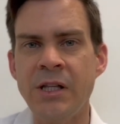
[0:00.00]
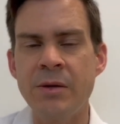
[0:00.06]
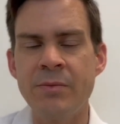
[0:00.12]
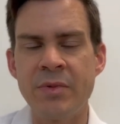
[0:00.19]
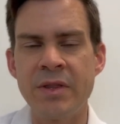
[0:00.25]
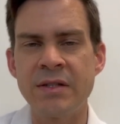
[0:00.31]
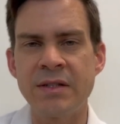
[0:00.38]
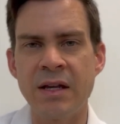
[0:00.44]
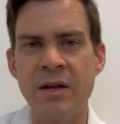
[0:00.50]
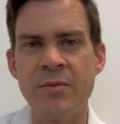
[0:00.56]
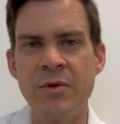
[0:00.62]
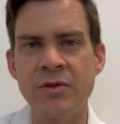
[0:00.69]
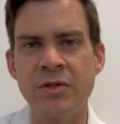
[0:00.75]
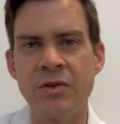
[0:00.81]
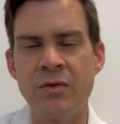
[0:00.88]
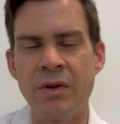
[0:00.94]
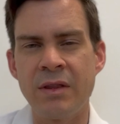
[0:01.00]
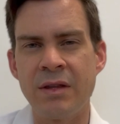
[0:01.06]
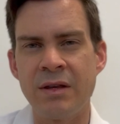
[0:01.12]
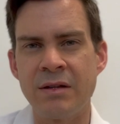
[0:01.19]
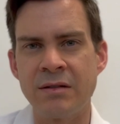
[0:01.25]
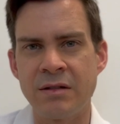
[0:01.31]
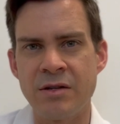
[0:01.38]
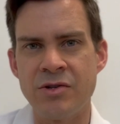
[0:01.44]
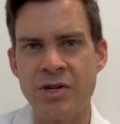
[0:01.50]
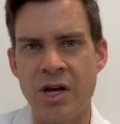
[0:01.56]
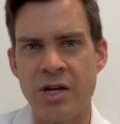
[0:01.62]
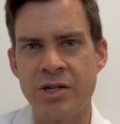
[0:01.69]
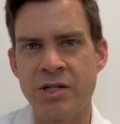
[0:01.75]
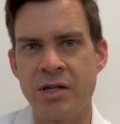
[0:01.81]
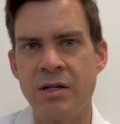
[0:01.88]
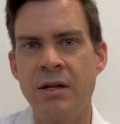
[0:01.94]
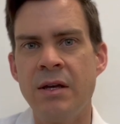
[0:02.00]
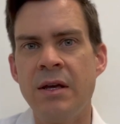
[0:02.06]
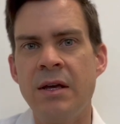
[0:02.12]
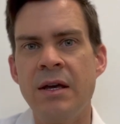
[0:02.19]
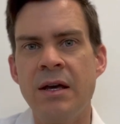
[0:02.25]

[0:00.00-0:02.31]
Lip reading: But the second most annoying thing is congestion.